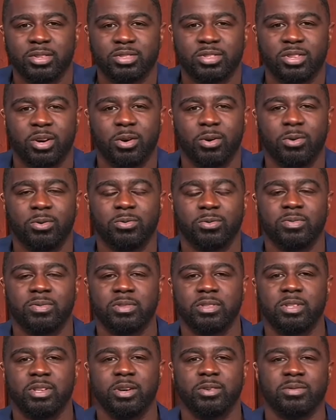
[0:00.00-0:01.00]

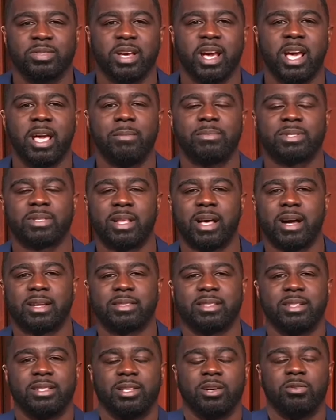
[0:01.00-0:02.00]
So, you know, Dame's
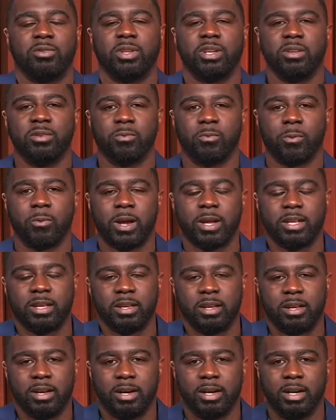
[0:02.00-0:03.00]
locked and loaded and
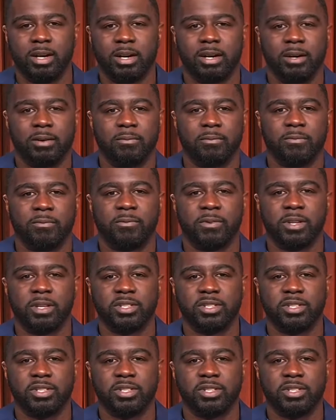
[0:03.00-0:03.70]
ready um,